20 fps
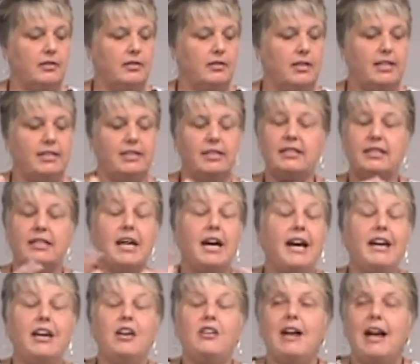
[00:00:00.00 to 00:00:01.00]
Its
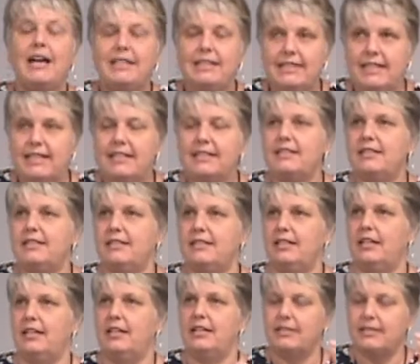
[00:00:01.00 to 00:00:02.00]
entire
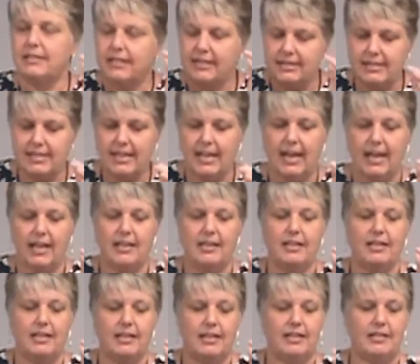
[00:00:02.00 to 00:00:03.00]
identity is
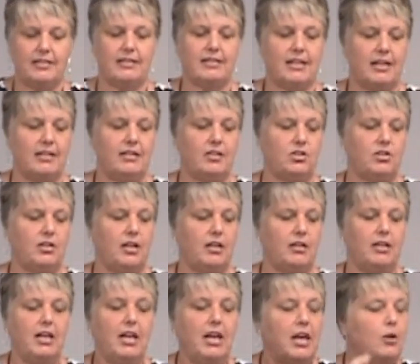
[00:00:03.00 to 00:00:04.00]
contained inside the
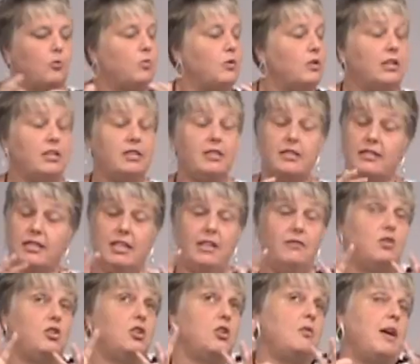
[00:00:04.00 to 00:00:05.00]
shell. It really doesn't
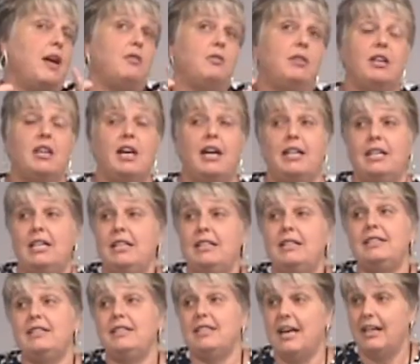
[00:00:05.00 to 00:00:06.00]
even know how it got
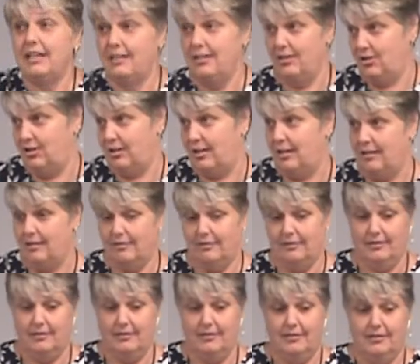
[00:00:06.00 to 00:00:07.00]
inside the shell.
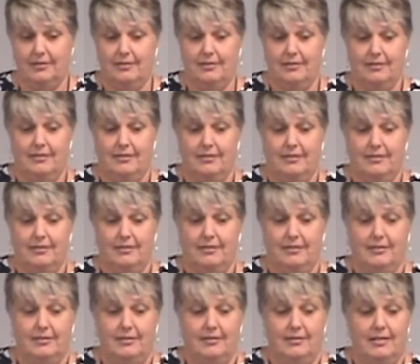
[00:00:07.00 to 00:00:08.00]

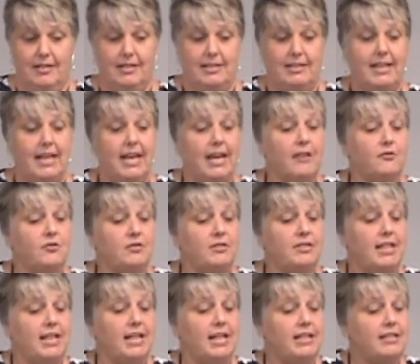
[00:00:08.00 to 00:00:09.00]
And day after
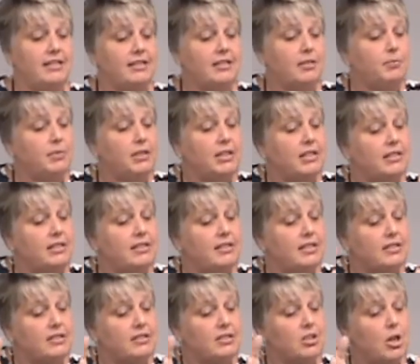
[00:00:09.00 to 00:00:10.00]
day, it simply
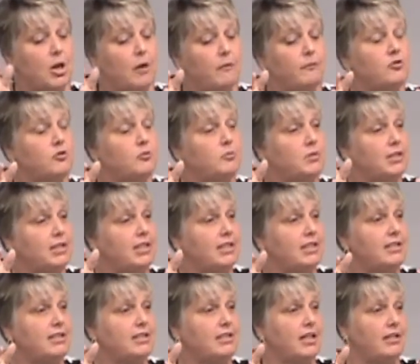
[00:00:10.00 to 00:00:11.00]
exists comfortably
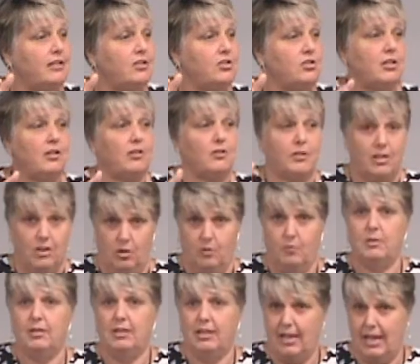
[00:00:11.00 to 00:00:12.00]
inside the shell. Can you
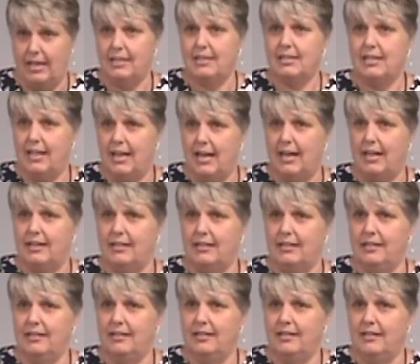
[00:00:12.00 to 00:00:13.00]
relate to that?
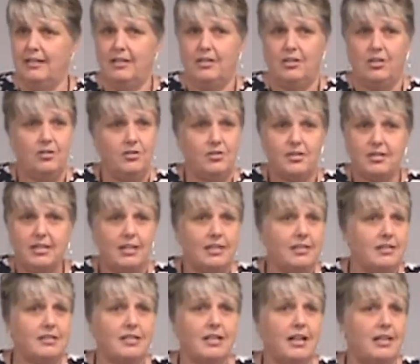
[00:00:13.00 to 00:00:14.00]
You just
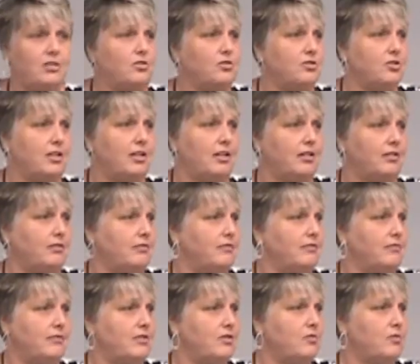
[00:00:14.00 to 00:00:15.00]
inside your shell.
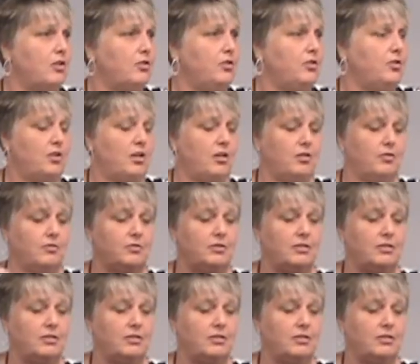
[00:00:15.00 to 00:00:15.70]
That's all you know.